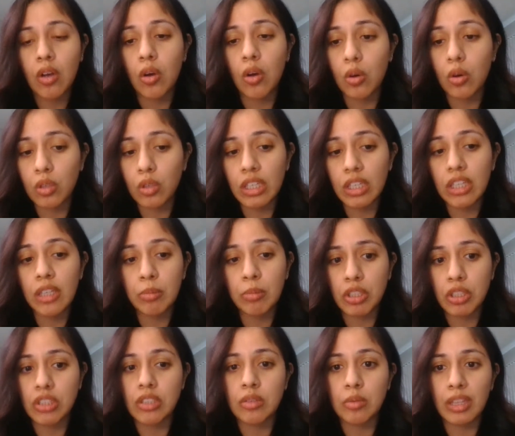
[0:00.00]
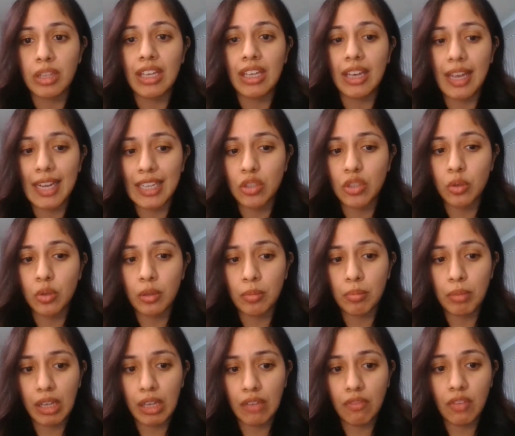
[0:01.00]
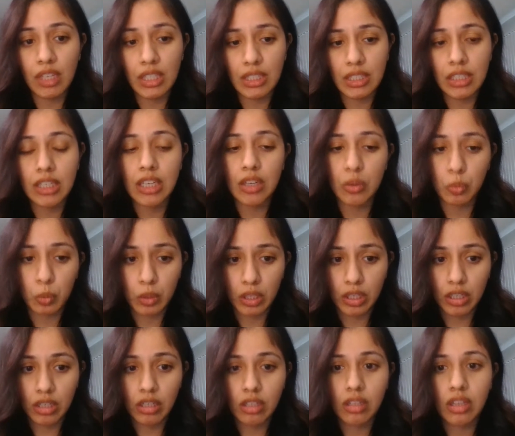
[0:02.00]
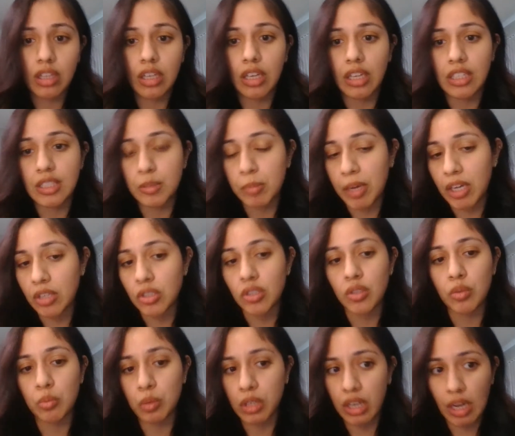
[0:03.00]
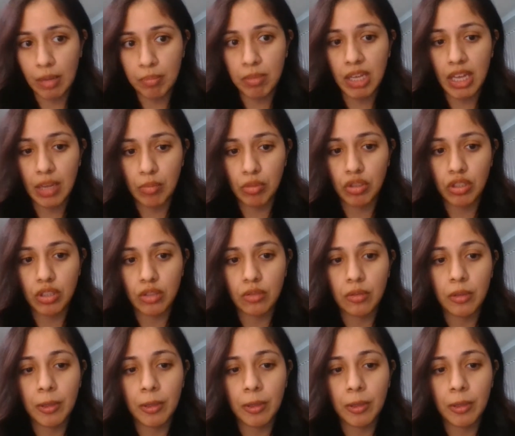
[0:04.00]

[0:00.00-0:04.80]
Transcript: only the person with the H1B visa can work. The spouse would not be able to.